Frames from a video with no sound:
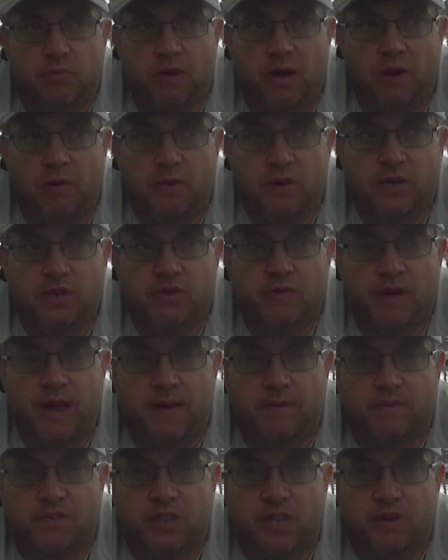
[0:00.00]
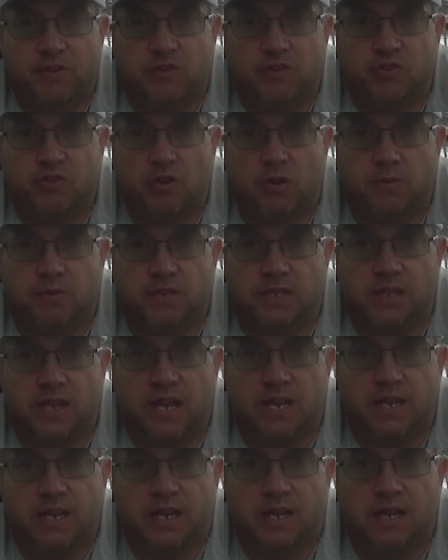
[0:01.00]
but we do have thunderstorms and
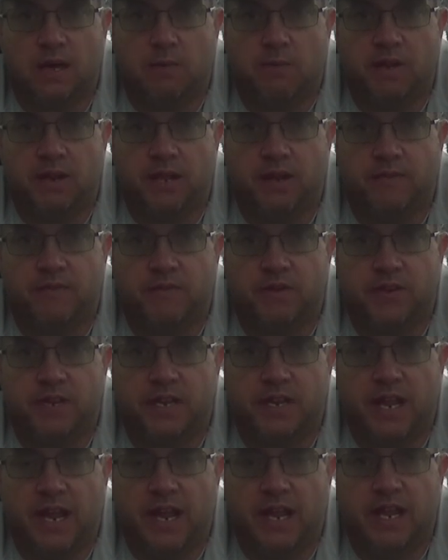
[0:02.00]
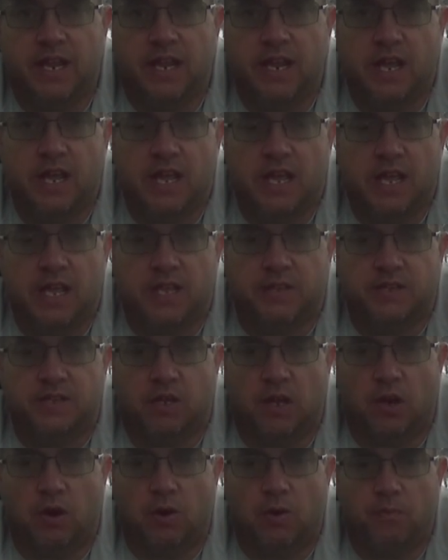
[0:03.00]
lightning coming in for today.
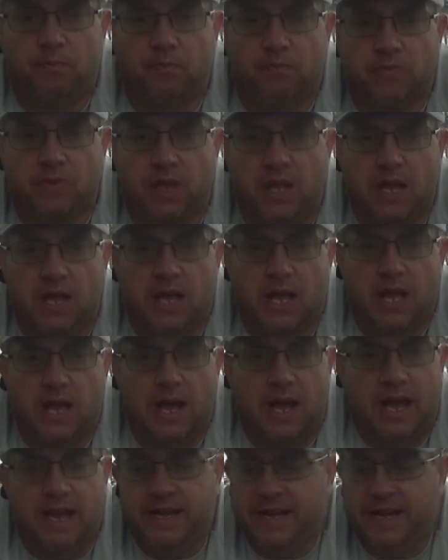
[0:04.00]
So I